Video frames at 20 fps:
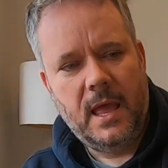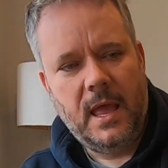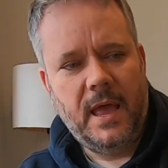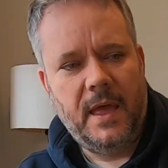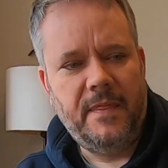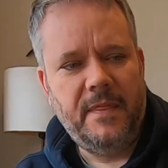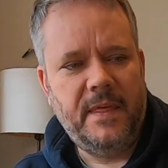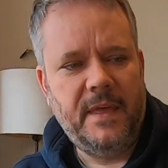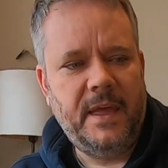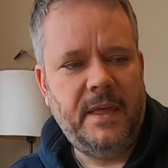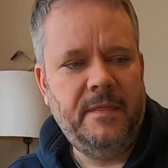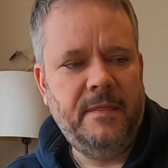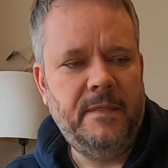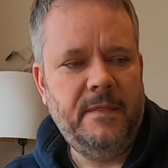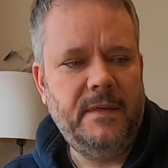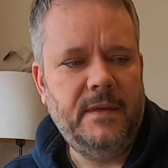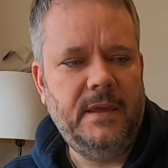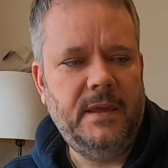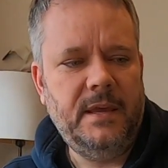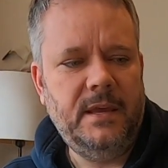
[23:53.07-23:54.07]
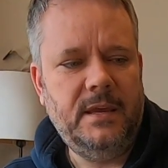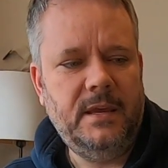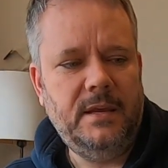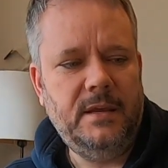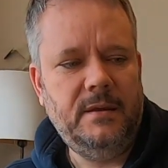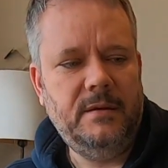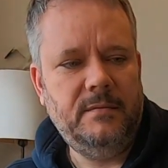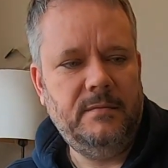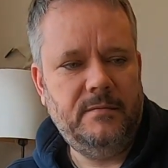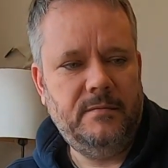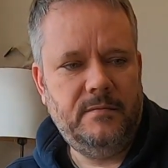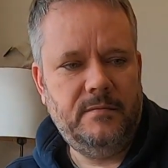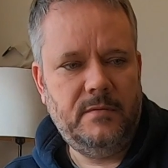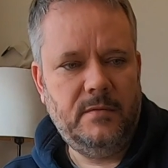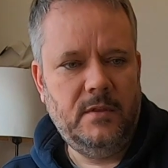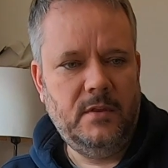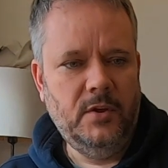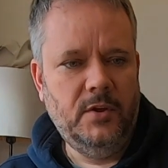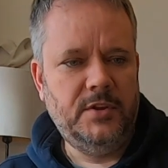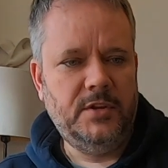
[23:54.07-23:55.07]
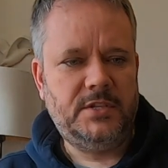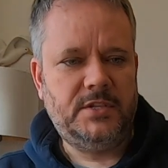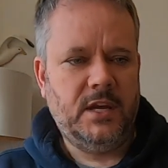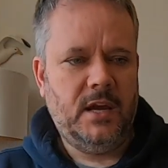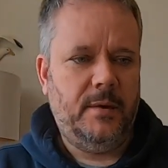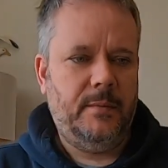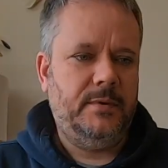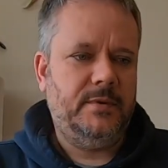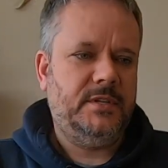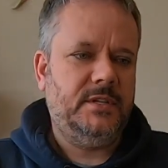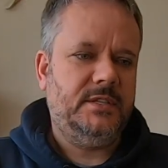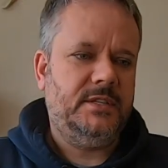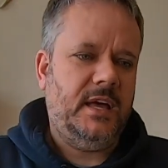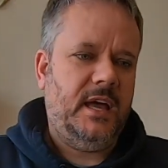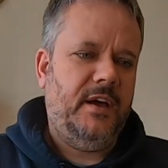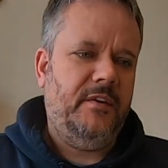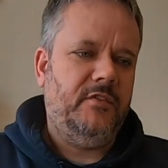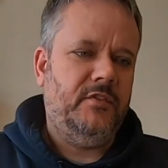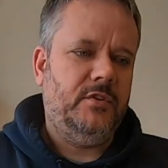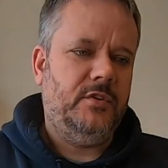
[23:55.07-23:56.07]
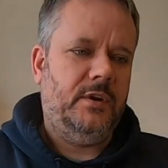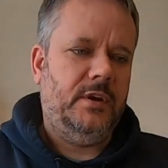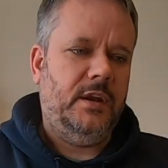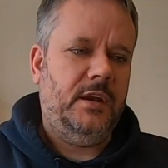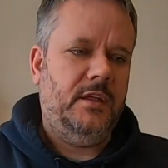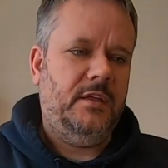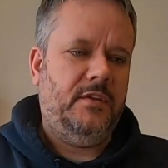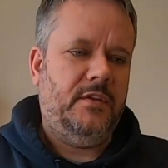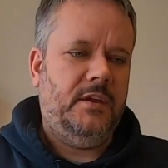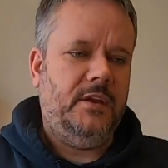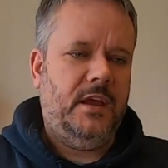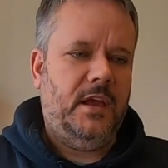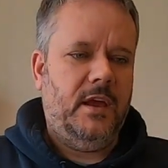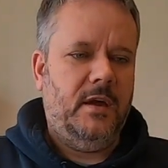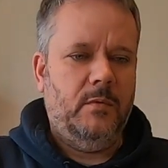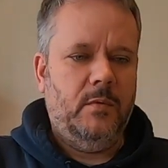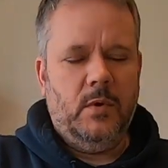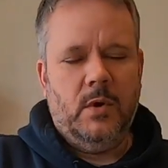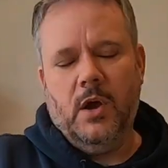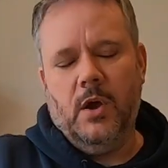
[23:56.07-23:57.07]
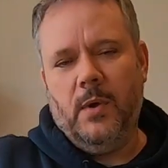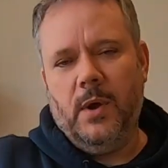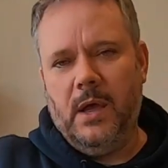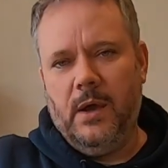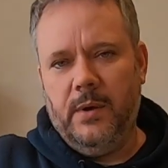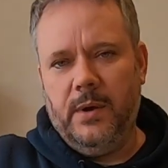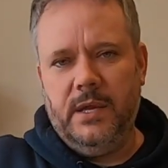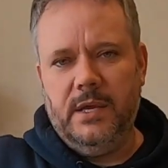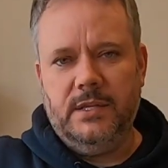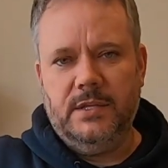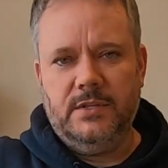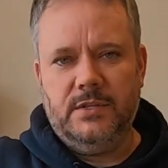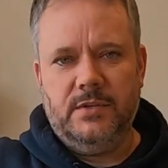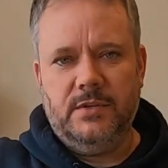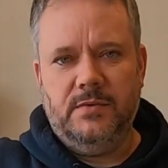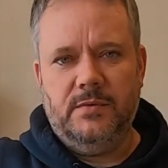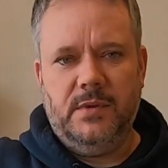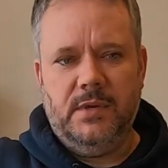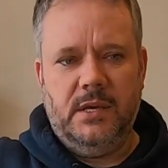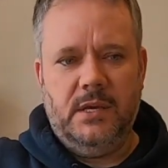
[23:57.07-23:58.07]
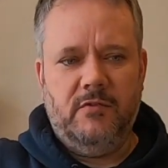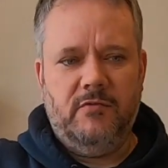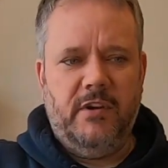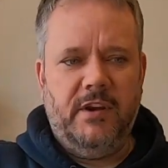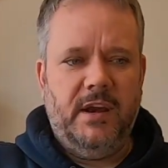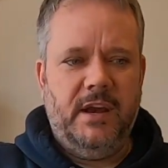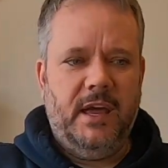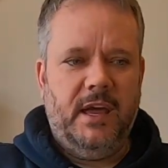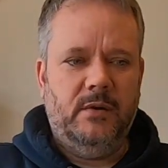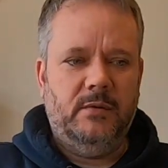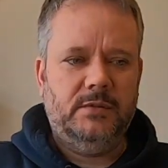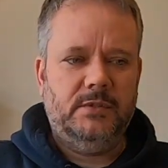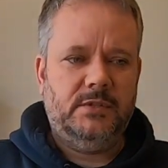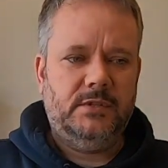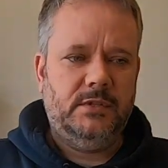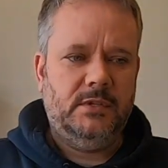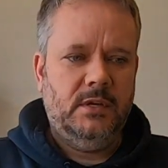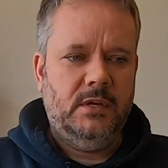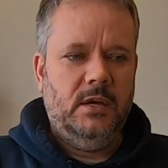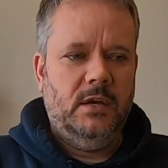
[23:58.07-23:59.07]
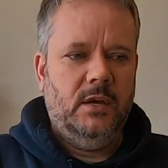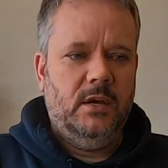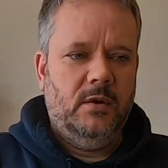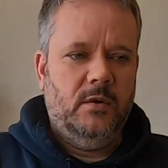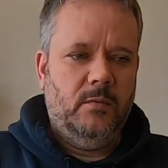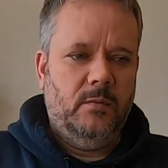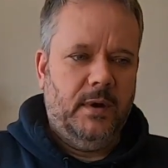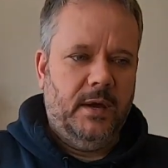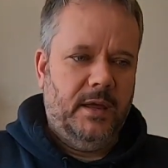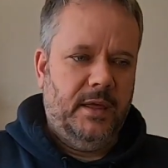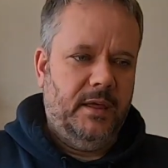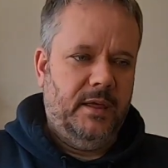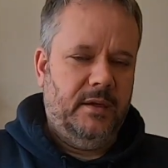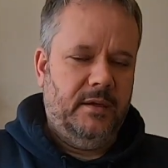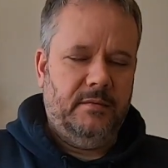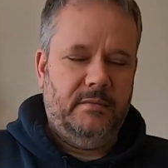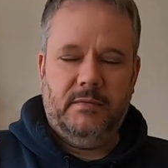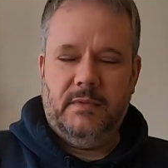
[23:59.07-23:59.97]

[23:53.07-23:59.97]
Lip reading: and then the other cypresses that haven't done anything yet will go out into the greenhouse where